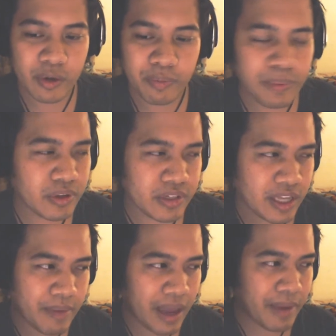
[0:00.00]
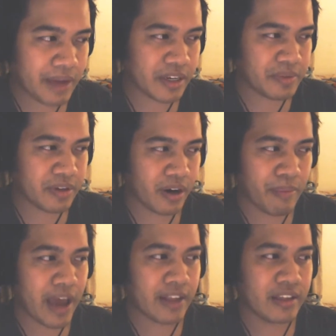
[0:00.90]
People say bad matchups are
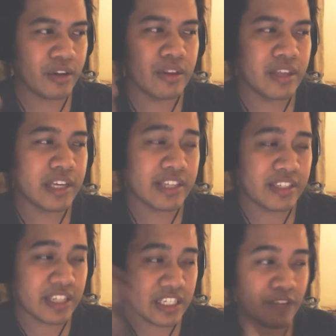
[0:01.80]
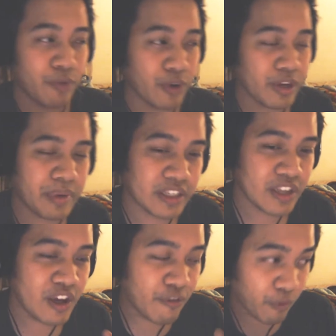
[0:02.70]
bad. They say 60-40
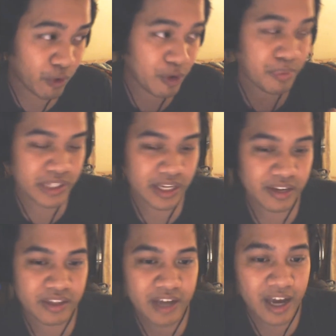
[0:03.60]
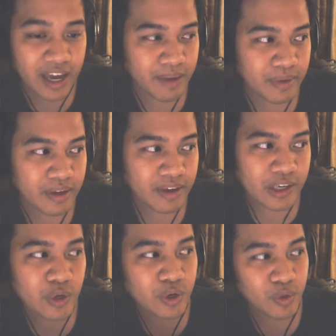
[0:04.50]
because 40% of the time
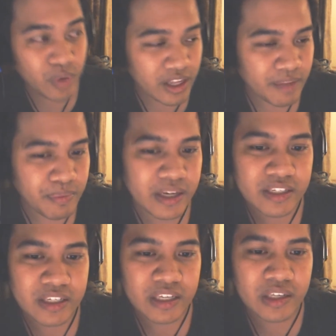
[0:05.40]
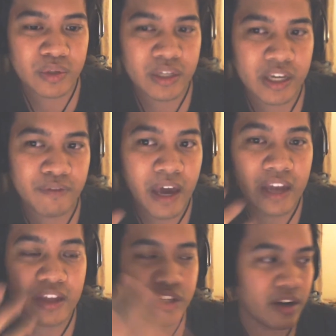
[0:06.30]
you can win because you take
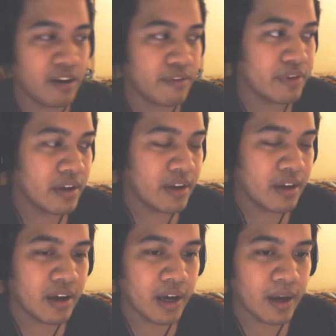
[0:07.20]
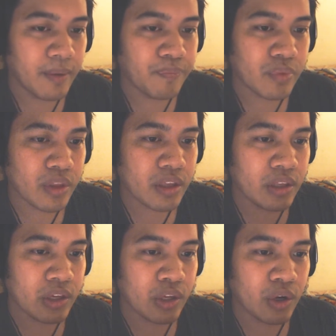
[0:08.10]
advantage of,
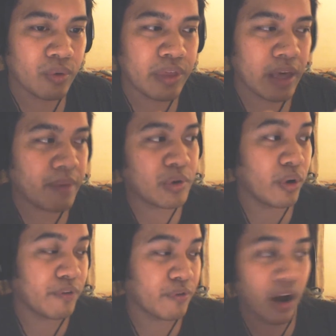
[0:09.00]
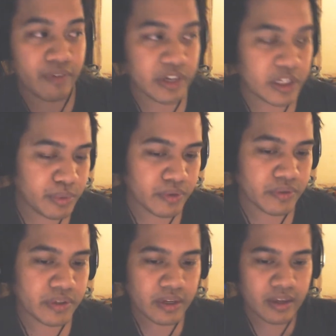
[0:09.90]
them going for obvious moves.